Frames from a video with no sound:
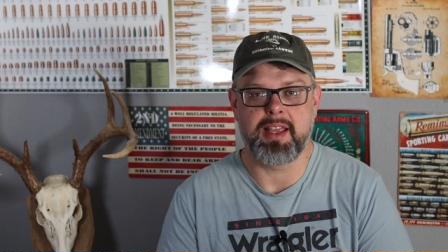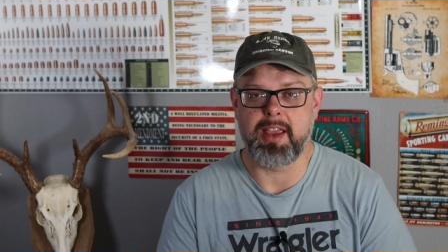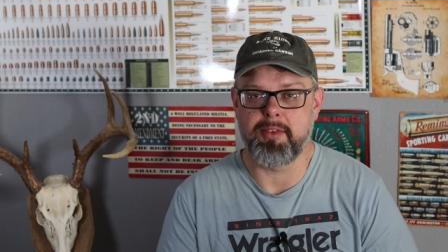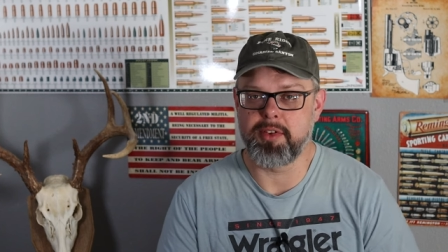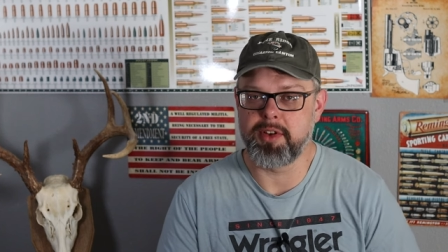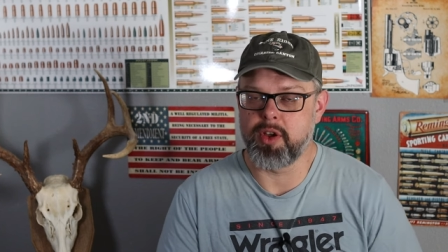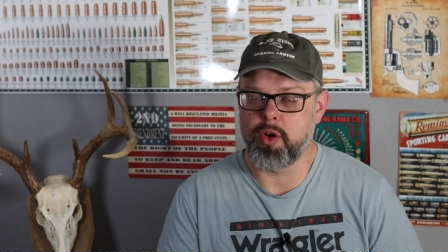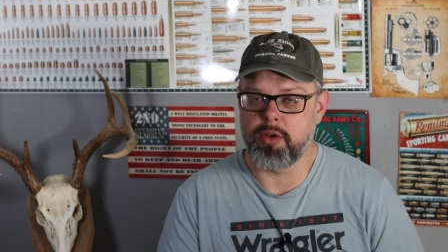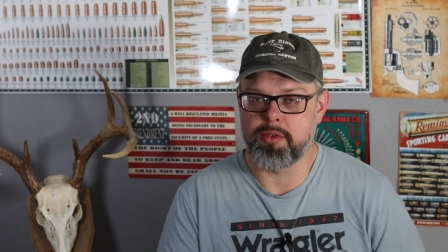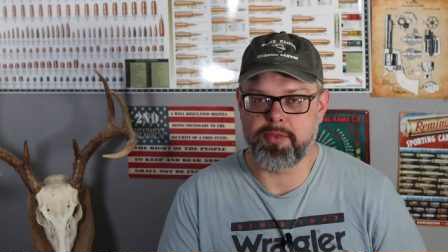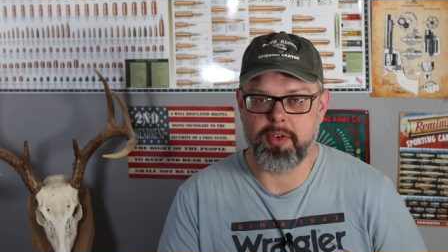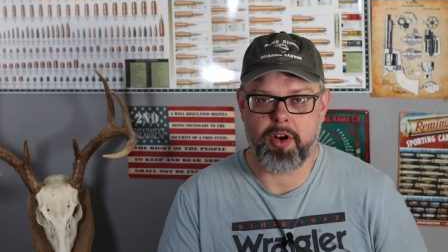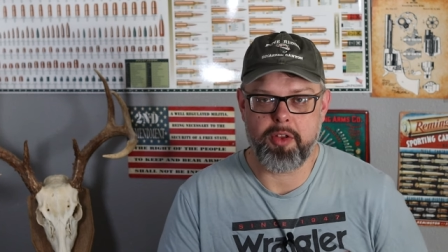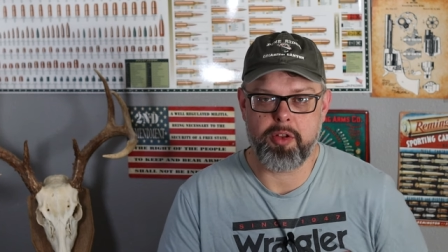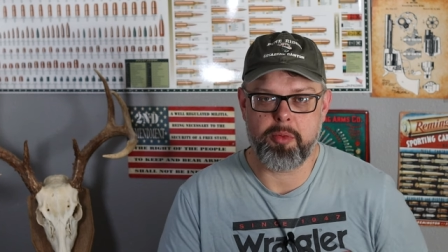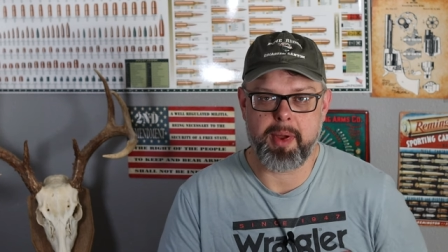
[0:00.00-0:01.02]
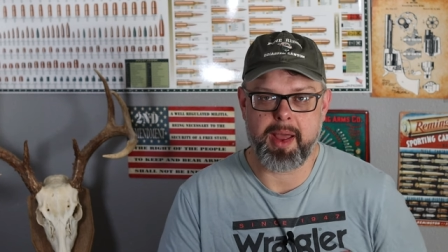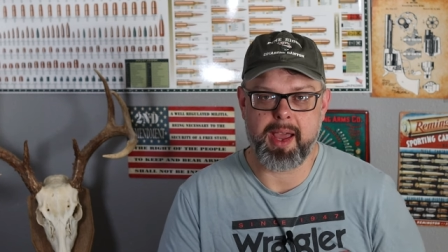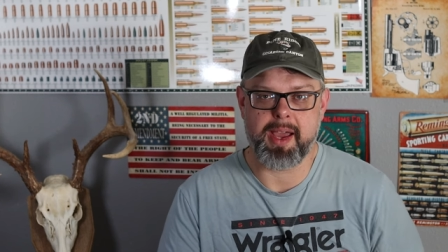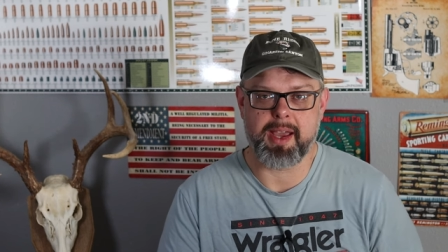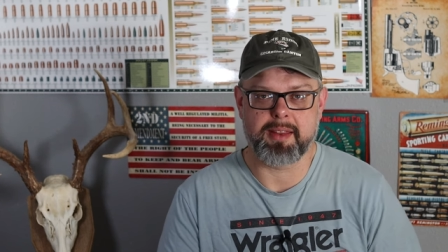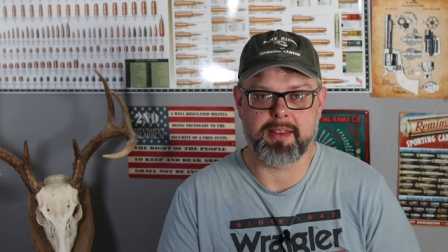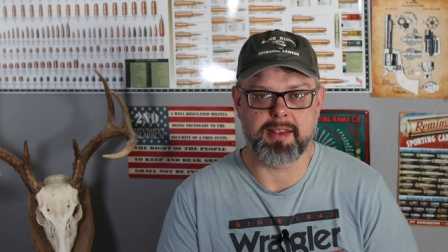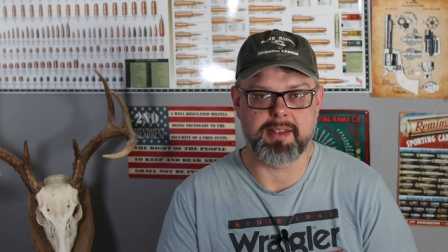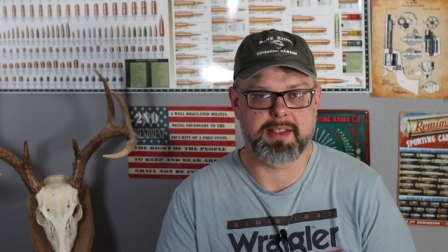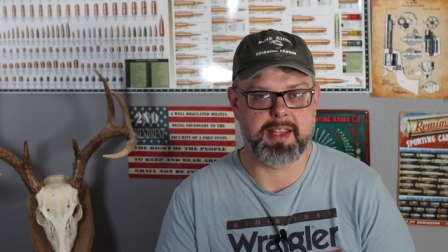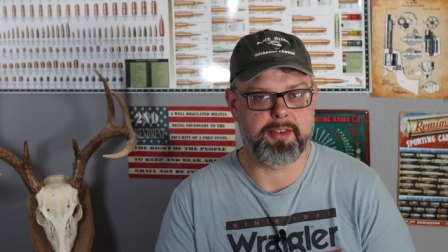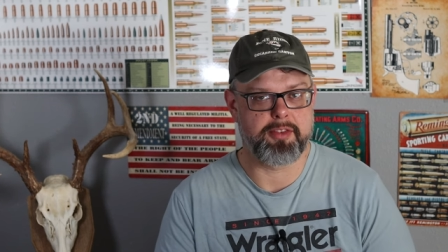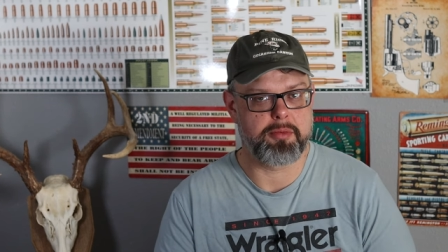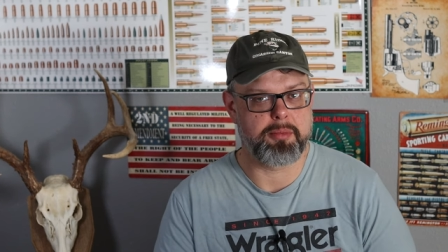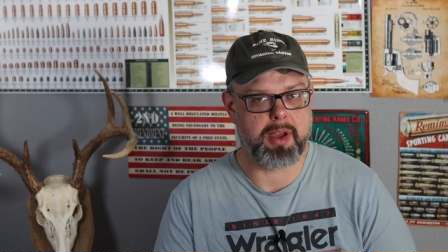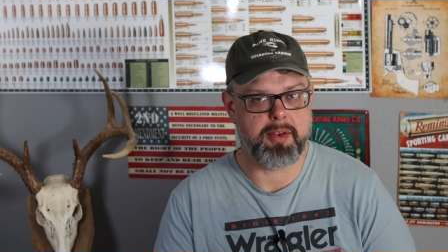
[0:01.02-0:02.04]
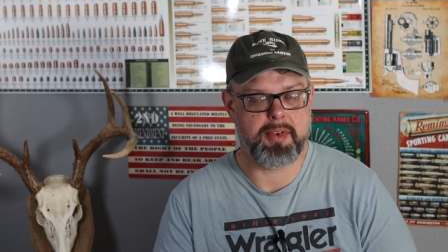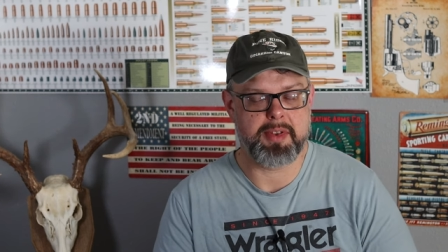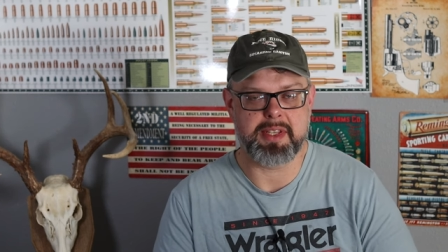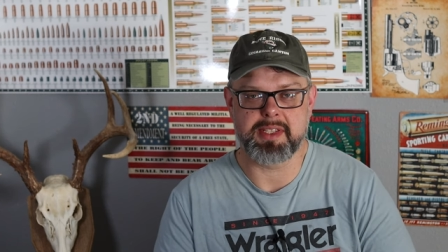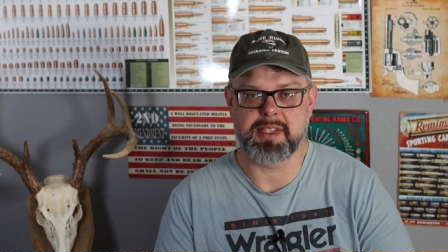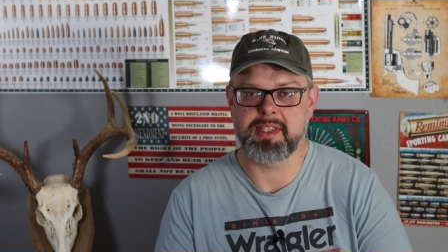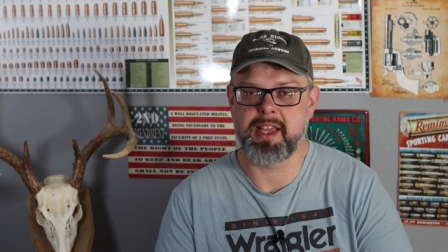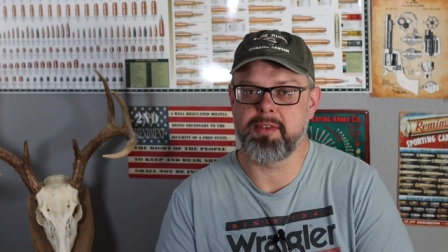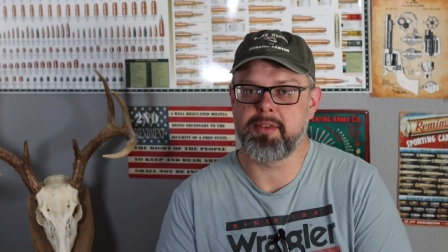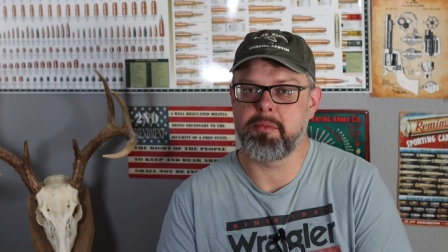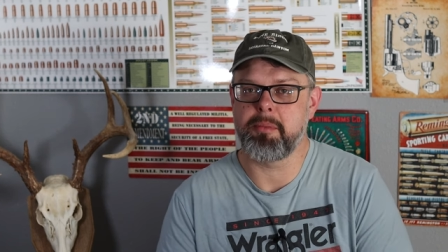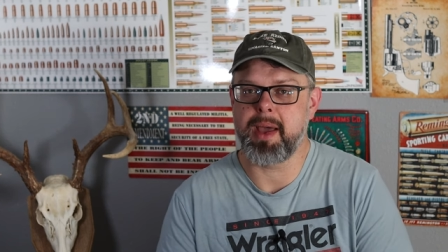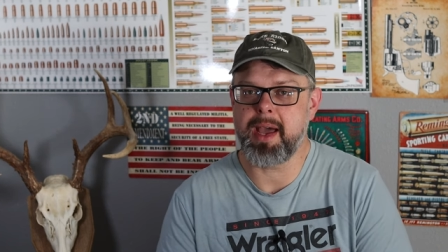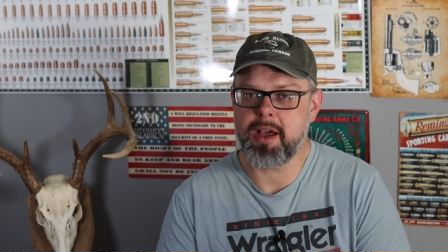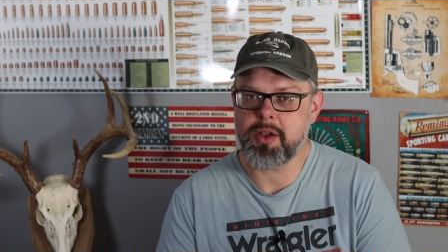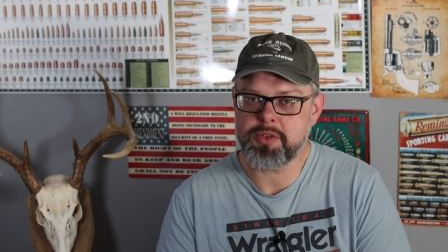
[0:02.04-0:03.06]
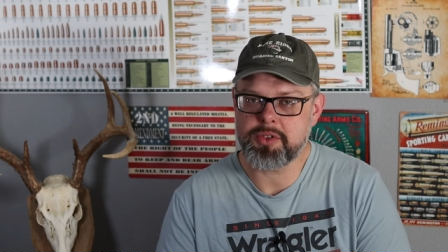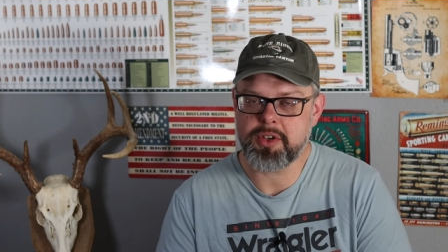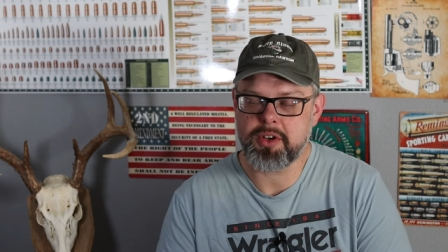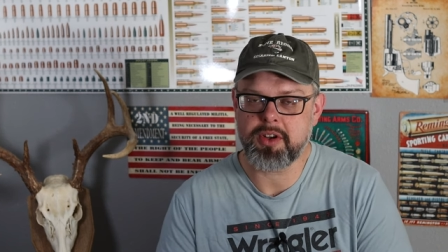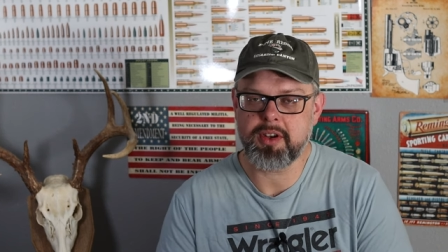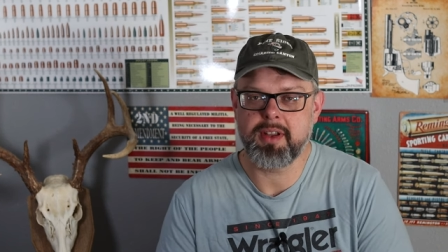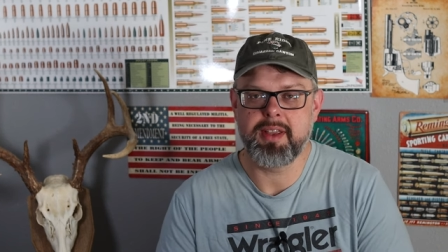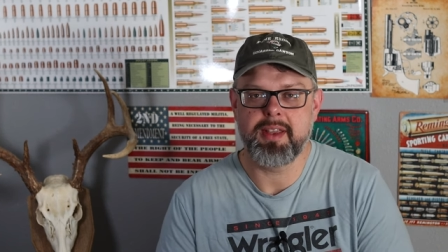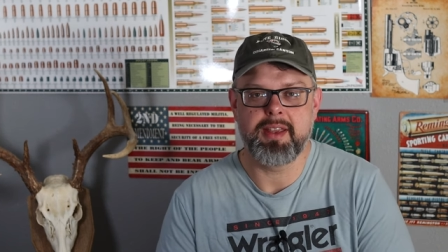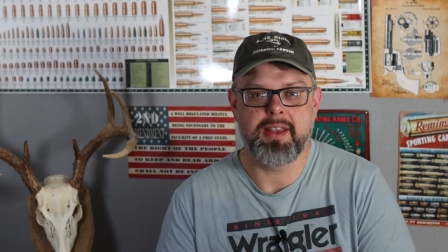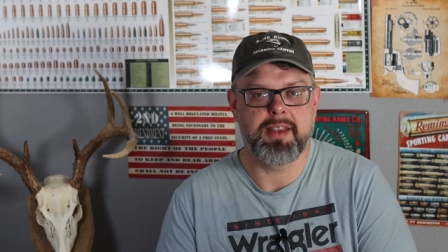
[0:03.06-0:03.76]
even going further back, the 7x57 Mauser,